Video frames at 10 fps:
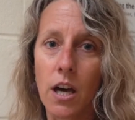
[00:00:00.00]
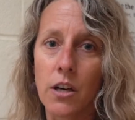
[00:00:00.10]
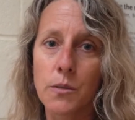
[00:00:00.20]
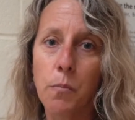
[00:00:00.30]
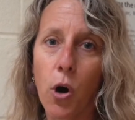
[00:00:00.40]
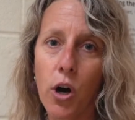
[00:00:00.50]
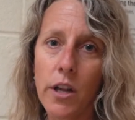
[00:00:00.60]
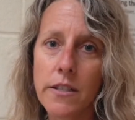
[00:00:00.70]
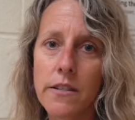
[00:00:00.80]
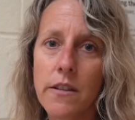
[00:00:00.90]

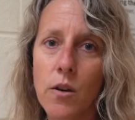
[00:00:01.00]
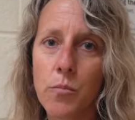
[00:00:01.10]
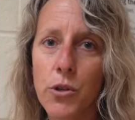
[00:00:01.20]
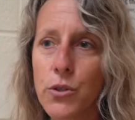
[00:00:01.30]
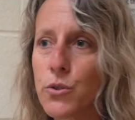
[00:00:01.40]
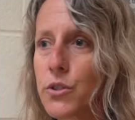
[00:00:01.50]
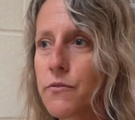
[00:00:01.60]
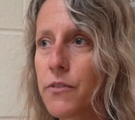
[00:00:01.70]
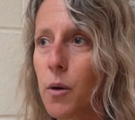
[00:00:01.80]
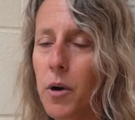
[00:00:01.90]
spawns that are produced
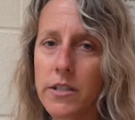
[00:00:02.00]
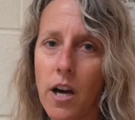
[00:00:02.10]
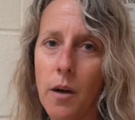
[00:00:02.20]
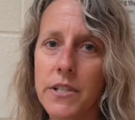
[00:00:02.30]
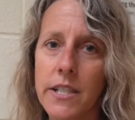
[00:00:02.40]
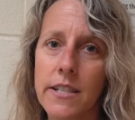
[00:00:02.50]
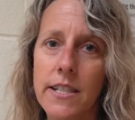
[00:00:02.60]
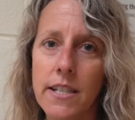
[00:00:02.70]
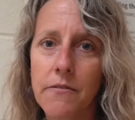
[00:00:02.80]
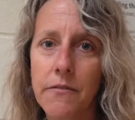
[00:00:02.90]
from our top
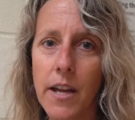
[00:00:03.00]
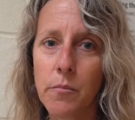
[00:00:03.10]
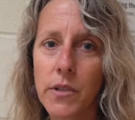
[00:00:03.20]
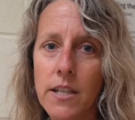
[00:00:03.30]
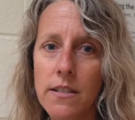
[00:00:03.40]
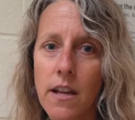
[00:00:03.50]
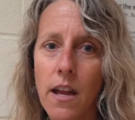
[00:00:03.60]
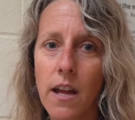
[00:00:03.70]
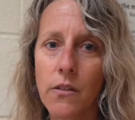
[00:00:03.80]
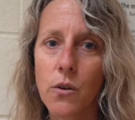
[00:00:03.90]
16 families,
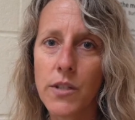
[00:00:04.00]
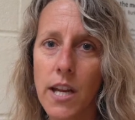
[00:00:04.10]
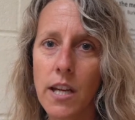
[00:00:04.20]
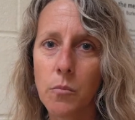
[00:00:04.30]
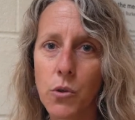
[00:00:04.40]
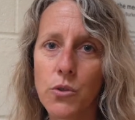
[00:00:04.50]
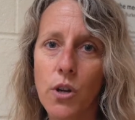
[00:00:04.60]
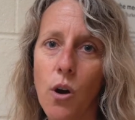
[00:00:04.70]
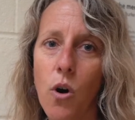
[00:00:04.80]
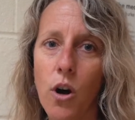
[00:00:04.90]
and those animals
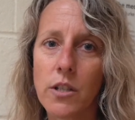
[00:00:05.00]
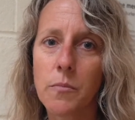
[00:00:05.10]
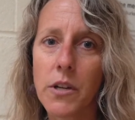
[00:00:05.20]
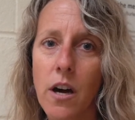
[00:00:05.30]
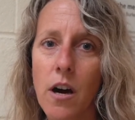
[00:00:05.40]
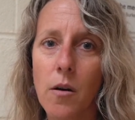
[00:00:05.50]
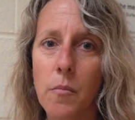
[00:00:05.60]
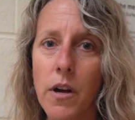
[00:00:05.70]
go on to become